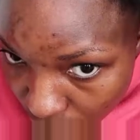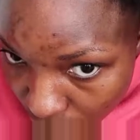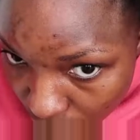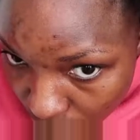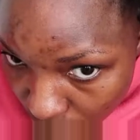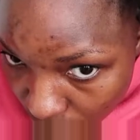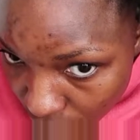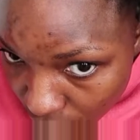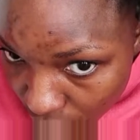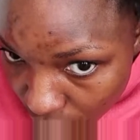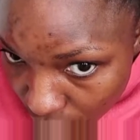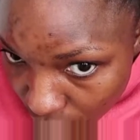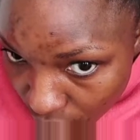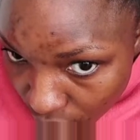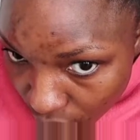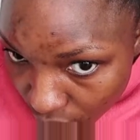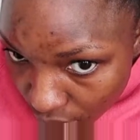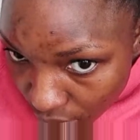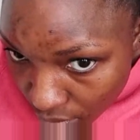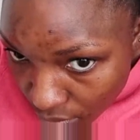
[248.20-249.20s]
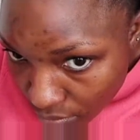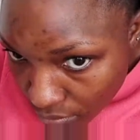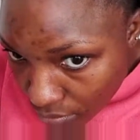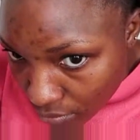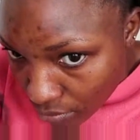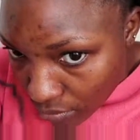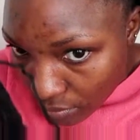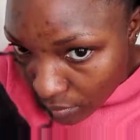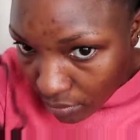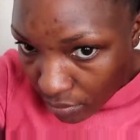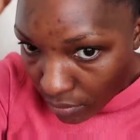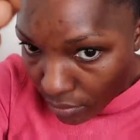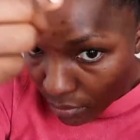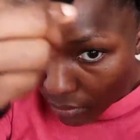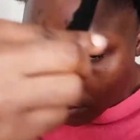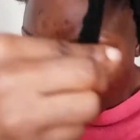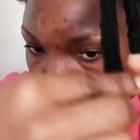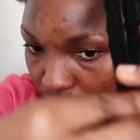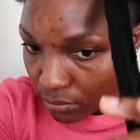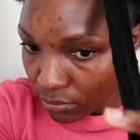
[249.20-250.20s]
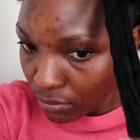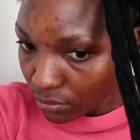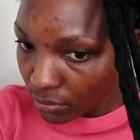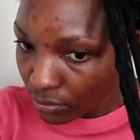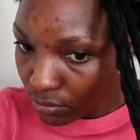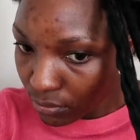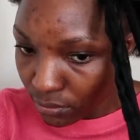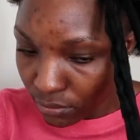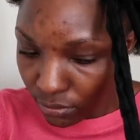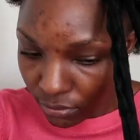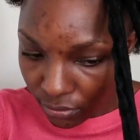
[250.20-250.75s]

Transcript: hair through. Come and line it up and